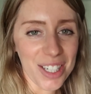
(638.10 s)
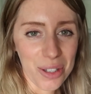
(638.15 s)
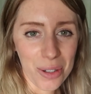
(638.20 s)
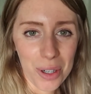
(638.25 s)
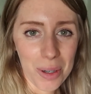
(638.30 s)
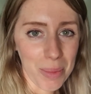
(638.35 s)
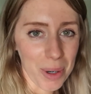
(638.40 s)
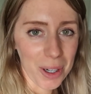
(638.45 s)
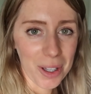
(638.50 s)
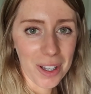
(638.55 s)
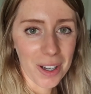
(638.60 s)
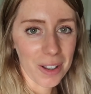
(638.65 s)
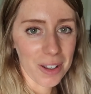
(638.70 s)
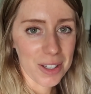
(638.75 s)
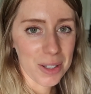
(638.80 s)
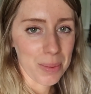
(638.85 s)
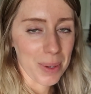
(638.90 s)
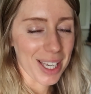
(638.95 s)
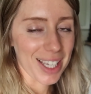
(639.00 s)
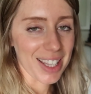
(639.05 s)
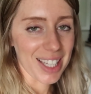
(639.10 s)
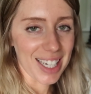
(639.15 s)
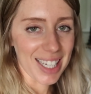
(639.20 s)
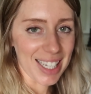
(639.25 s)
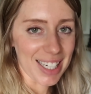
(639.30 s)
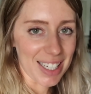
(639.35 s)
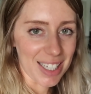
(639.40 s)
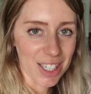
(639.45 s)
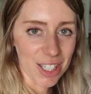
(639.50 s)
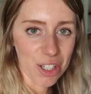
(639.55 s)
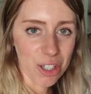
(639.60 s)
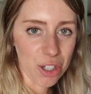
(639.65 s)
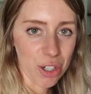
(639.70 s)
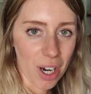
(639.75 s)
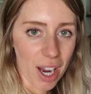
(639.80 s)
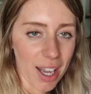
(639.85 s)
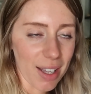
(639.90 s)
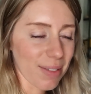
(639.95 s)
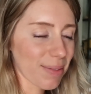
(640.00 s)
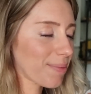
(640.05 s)
I told him earlier this week that he needed.
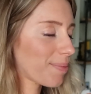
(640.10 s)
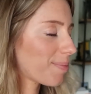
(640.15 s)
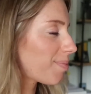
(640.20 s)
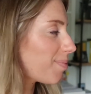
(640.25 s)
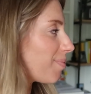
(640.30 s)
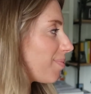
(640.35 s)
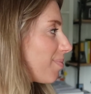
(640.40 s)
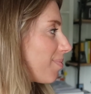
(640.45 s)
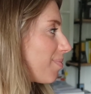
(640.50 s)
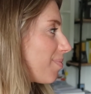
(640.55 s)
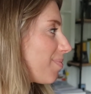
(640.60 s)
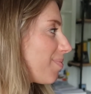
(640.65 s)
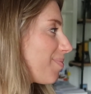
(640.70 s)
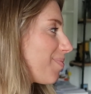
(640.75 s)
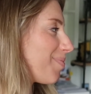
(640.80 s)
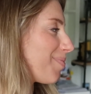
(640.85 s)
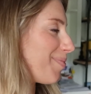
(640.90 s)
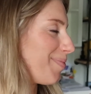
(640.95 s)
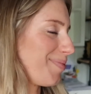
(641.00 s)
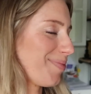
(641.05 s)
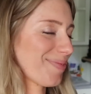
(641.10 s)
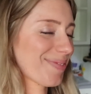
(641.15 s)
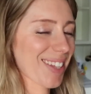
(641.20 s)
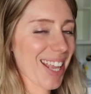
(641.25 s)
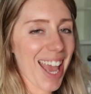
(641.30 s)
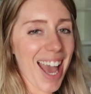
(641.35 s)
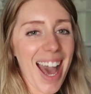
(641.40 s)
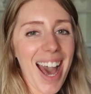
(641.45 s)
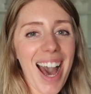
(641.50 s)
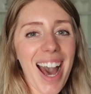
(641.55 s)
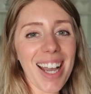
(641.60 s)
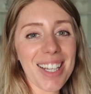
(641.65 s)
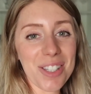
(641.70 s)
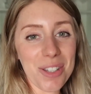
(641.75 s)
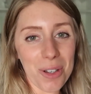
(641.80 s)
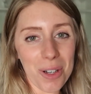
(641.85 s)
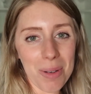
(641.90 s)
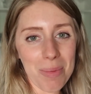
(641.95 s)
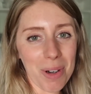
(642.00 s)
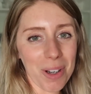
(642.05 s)
Five. I
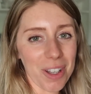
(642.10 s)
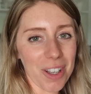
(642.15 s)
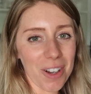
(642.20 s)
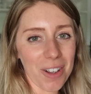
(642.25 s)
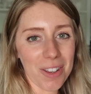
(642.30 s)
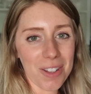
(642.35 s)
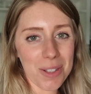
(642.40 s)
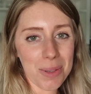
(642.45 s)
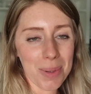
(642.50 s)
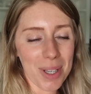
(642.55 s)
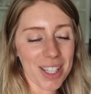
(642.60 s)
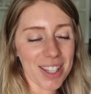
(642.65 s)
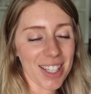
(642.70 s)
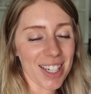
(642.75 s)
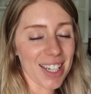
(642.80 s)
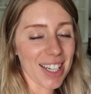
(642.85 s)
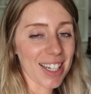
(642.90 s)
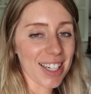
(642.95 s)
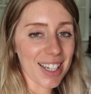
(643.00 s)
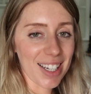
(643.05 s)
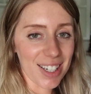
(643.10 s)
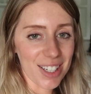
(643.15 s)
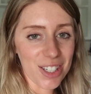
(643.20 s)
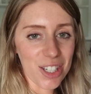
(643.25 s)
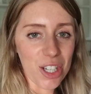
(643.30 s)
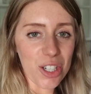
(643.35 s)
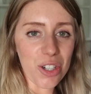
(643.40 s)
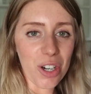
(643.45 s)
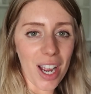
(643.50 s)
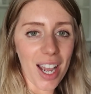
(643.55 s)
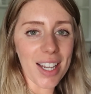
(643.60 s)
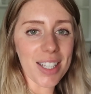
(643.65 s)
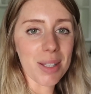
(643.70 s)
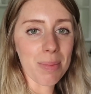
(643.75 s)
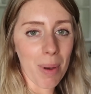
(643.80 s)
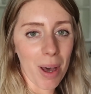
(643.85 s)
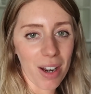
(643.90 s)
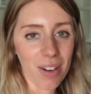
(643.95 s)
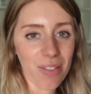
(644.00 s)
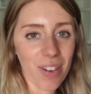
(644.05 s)
told him earlier this week that he needed to try
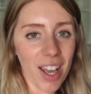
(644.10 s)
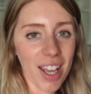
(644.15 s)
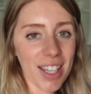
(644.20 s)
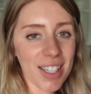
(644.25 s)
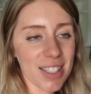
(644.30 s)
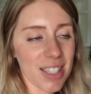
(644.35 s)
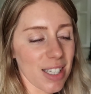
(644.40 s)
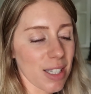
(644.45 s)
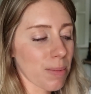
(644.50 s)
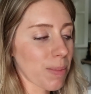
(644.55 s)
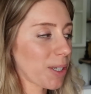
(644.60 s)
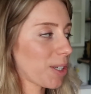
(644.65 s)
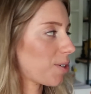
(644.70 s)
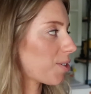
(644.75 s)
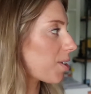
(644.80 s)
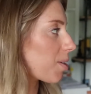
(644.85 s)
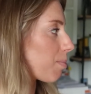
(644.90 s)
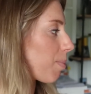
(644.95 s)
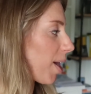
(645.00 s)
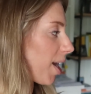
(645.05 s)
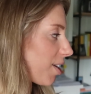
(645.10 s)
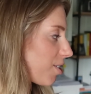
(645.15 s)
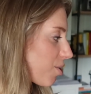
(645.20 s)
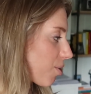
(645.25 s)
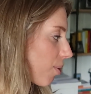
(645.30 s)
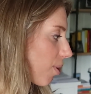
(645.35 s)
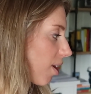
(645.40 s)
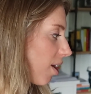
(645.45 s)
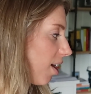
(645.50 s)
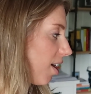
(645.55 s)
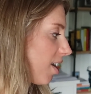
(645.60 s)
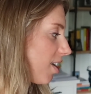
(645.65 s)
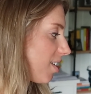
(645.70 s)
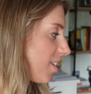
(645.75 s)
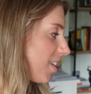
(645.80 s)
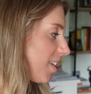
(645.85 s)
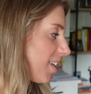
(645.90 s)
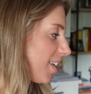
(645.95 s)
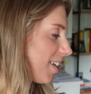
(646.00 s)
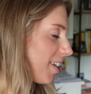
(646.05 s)
Spotify because he's been using Pandora.
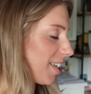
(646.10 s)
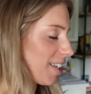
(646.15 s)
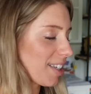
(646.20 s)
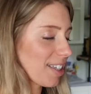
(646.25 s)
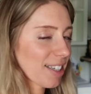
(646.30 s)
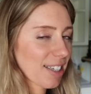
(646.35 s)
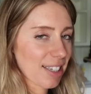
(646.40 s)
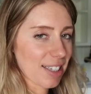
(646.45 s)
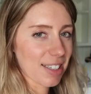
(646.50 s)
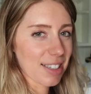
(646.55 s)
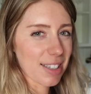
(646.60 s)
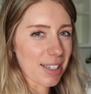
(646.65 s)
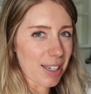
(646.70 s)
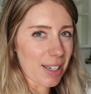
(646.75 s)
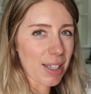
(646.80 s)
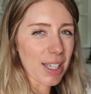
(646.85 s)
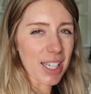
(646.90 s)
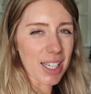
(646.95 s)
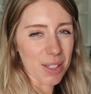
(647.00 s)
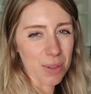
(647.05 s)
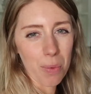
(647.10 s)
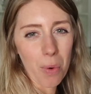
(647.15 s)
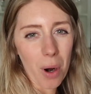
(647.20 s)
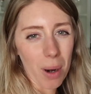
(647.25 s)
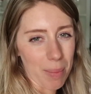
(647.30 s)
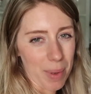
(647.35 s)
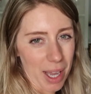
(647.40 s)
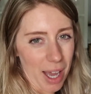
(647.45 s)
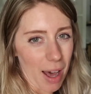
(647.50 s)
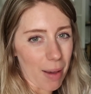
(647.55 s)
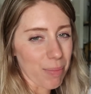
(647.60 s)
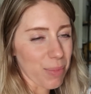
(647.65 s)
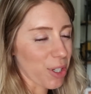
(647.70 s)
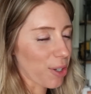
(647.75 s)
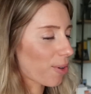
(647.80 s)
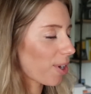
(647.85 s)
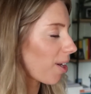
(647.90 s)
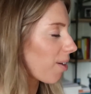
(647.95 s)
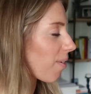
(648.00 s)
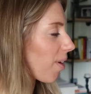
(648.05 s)
He's warming up
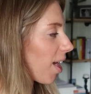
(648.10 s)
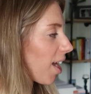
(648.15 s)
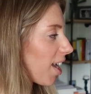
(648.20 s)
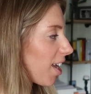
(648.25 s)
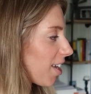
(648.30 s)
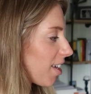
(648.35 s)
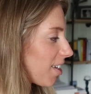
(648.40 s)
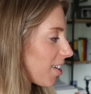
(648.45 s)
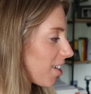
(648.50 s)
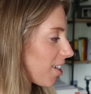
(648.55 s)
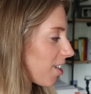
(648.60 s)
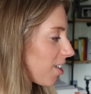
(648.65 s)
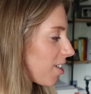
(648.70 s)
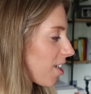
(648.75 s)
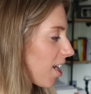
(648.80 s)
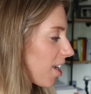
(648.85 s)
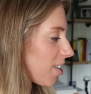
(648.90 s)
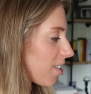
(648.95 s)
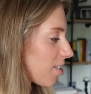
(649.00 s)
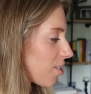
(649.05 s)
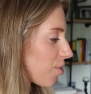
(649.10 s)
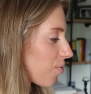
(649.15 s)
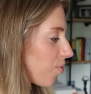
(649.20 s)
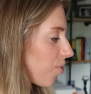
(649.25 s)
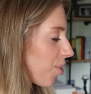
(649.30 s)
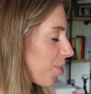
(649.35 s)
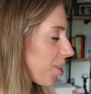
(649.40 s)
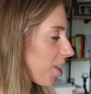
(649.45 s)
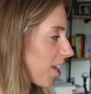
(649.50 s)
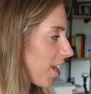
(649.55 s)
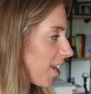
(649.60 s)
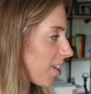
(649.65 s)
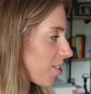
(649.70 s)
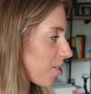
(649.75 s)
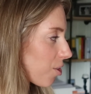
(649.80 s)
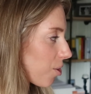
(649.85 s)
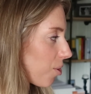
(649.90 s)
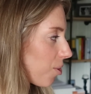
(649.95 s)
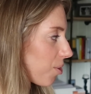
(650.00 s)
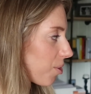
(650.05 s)
to it, right? You're not fully
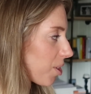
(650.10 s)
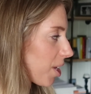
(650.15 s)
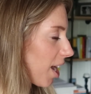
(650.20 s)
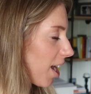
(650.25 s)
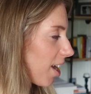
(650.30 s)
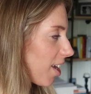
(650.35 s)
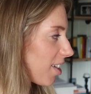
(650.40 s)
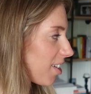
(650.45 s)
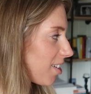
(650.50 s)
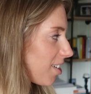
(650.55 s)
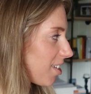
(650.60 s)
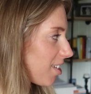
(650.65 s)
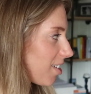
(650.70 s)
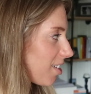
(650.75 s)
sold yet.